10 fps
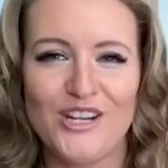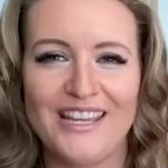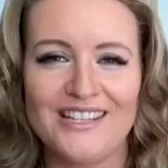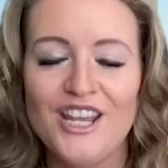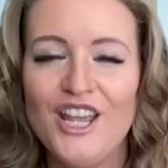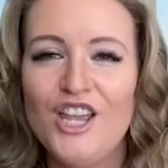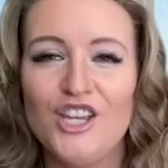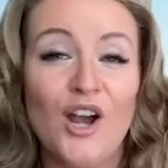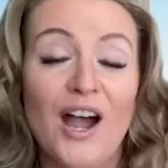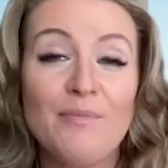And,
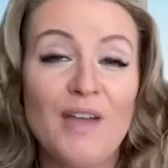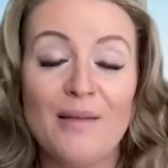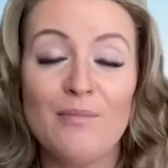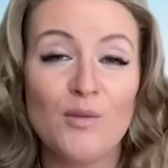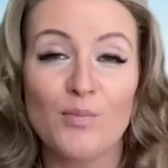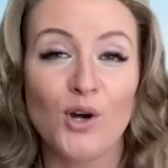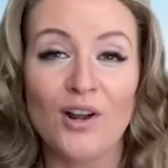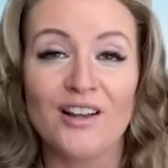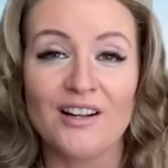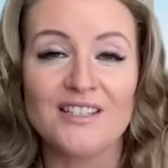I'm the
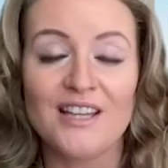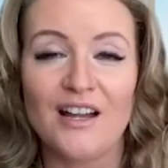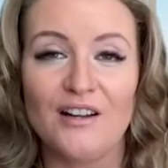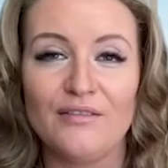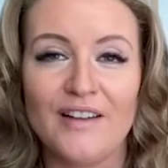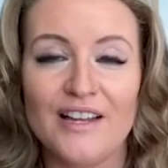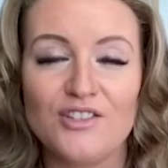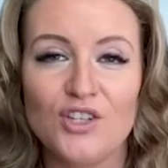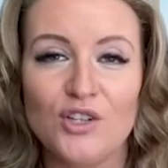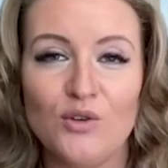product of
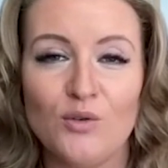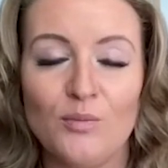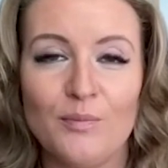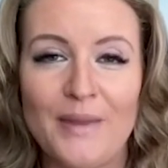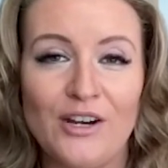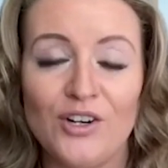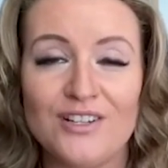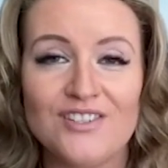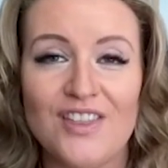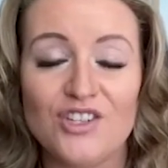two
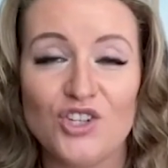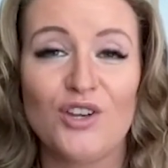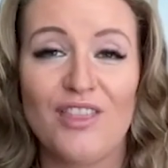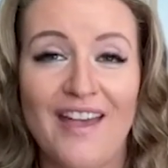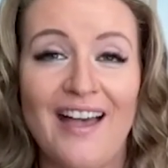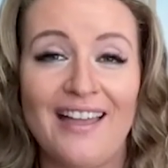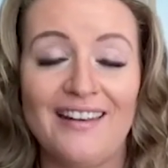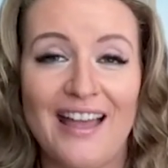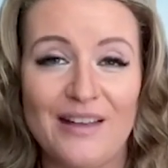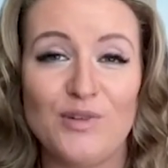parents that took that
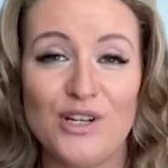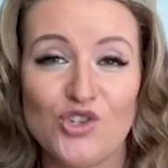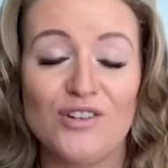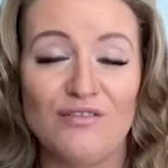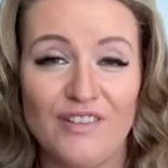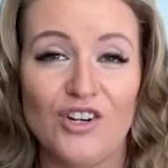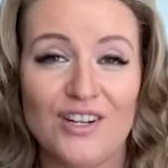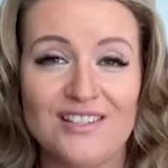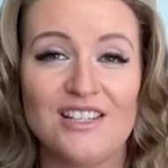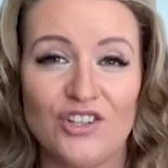admonition
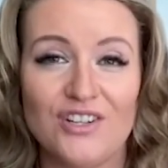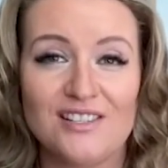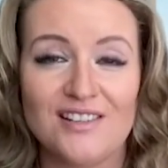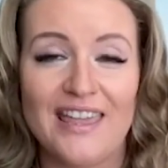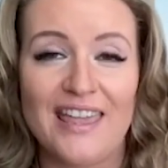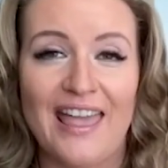very seriously.